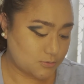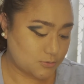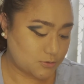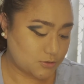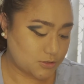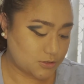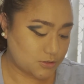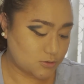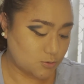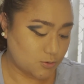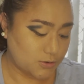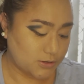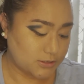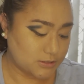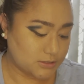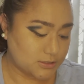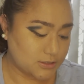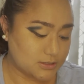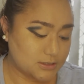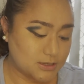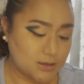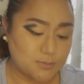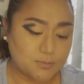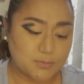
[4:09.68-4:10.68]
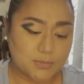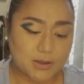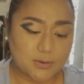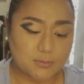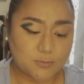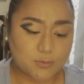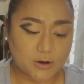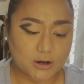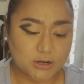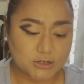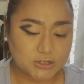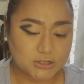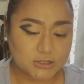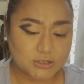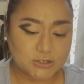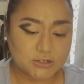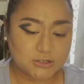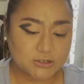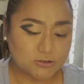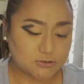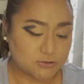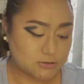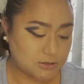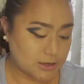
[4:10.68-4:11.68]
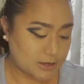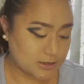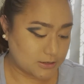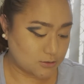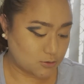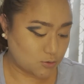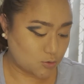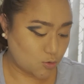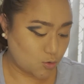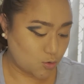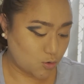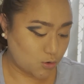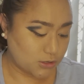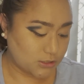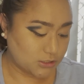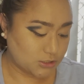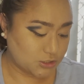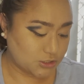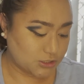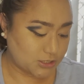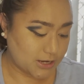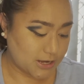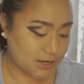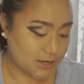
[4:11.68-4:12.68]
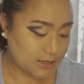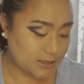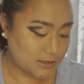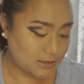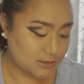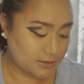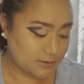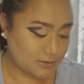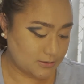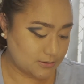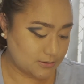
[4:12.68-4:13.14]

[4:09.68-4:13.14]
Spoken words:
Just going to dip my brush into that koi shade,